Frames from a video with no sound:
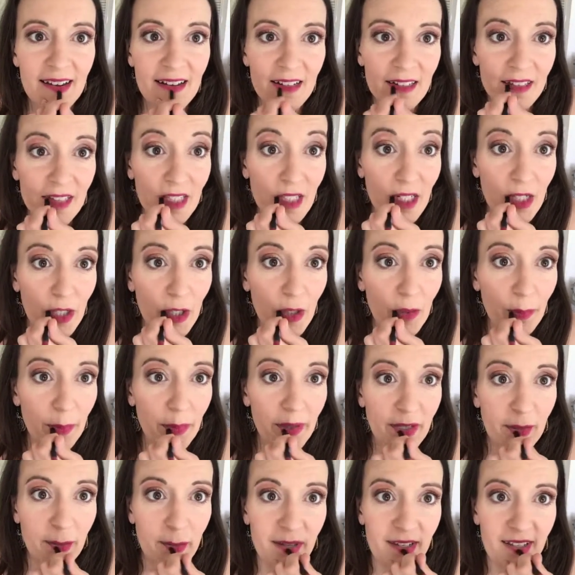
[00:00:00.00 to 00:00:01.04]
So,
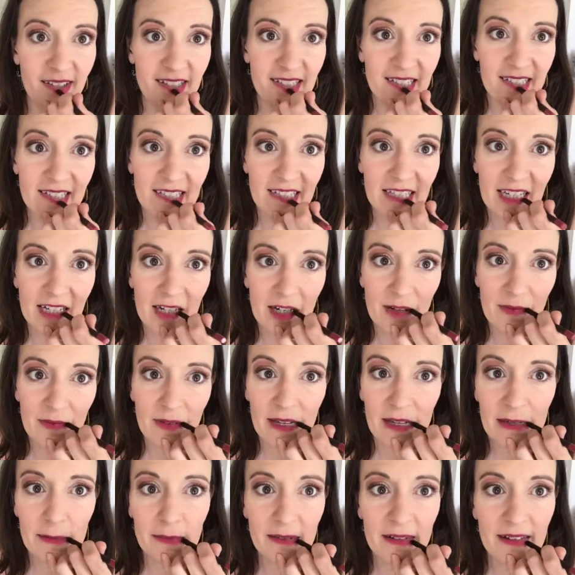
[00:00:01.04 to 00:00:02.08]
pigments are
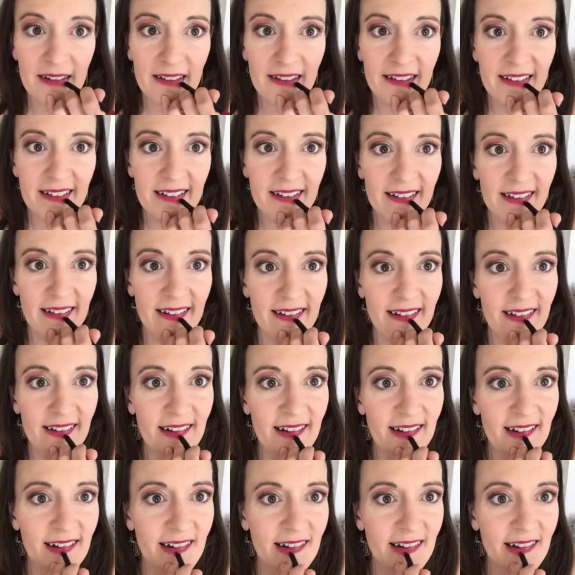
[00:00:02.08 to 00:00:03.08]
available until